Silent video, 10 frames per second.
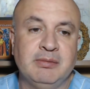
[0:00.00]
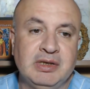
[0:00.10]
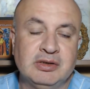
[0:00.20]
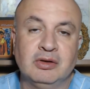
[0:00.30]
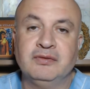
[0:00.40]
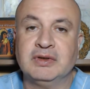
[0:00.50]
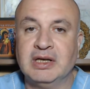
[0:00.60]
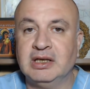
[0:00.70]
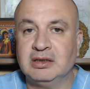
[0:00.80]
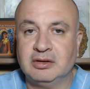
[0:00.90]
please don't
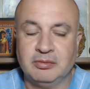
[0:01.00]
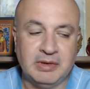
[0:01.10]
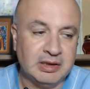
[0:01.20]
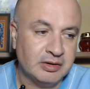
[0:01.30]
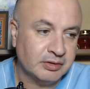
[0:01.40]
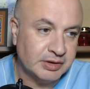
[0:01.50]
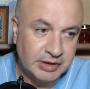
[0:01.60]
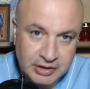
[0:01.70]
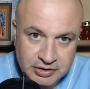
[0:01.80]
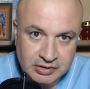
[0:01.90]
forget to make your
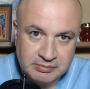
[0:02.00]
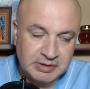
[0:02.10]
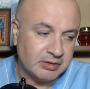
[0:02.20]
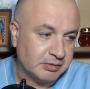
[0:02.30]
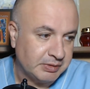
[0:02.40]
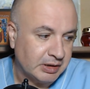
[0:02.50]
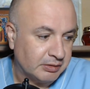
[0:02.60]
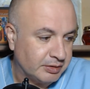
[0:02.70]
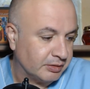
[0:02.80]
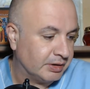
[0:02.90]
donations, because
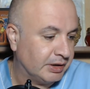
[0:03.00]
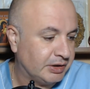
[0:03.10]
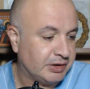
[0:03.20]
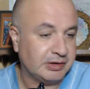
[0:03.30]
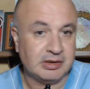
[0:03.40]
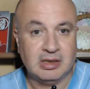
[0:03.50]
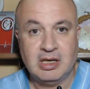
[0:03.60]
without your donations